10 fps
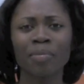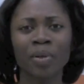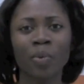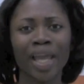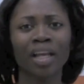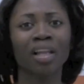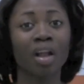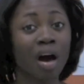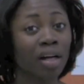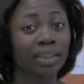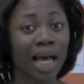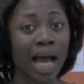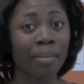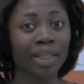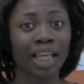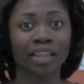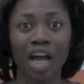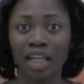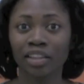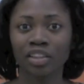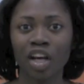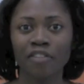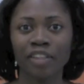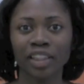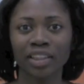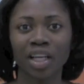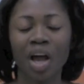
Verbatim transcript: been waiting a long time at that doctor's office?